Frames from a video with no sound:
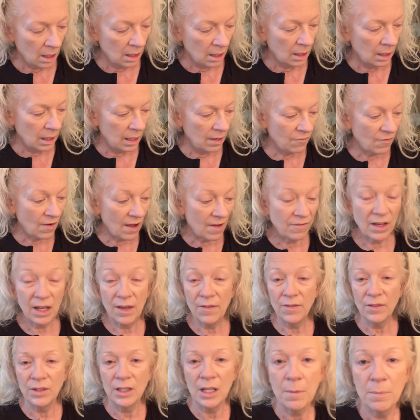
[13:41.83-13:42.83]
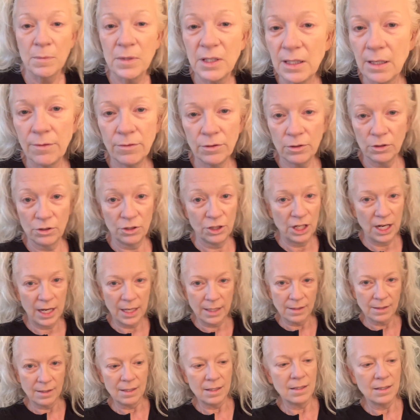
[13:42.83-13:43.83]
if I've given them several
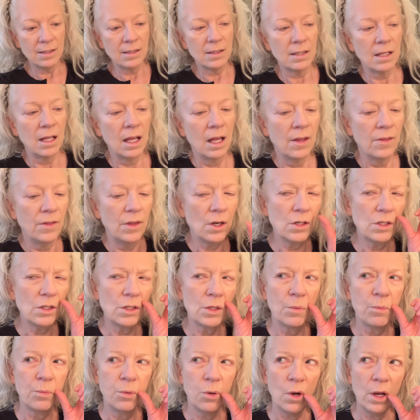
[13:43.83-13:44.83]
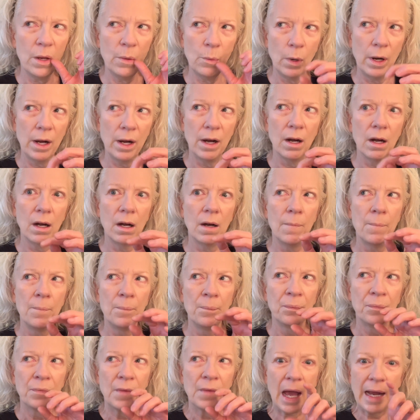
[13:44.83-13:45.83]
chances, there's a point where
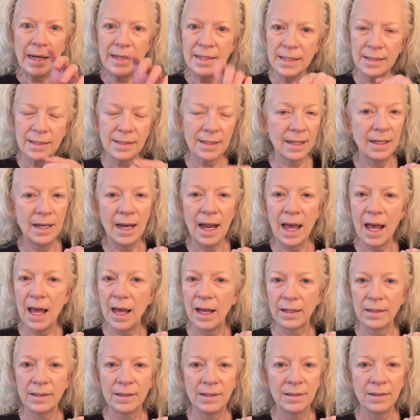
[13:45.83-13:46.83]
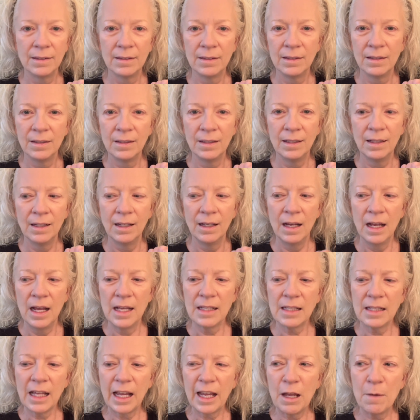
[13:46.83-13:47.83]
I disconnect.
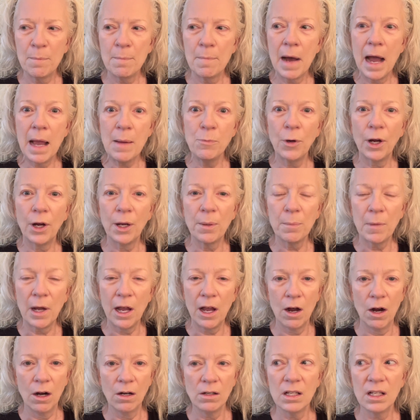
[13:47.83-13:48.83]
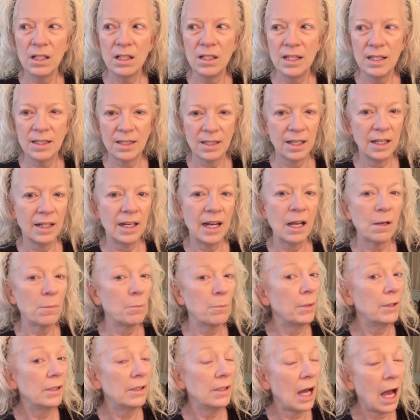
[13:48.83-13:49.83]
It's like it might break my heart to disconnect,
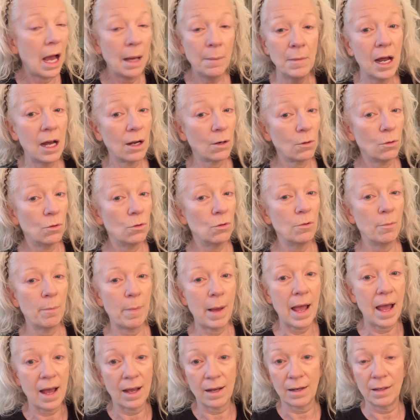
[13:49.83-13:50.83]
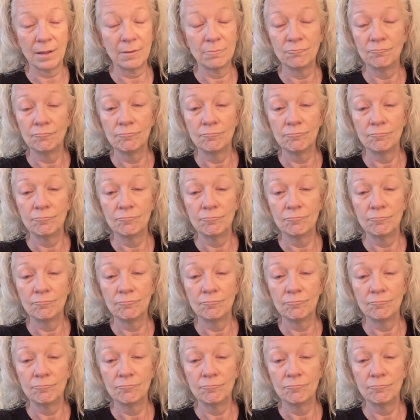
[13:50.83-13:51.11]
but I'm not going back.